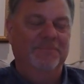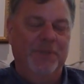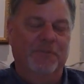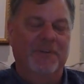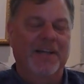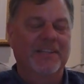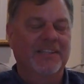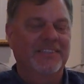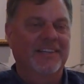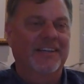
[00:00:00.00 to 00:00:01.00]
you'll find that
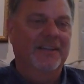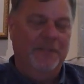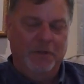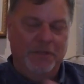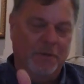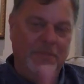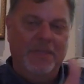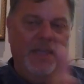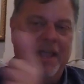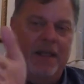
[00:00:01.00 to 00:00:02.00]

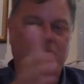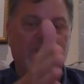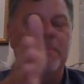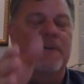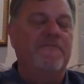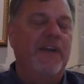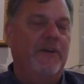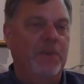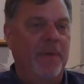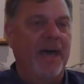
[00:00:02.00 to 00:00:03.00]
it's going to be a
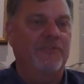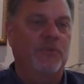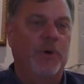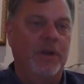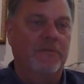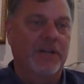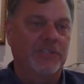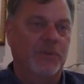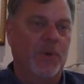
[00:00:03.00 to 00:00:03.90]
varied path to where you eventually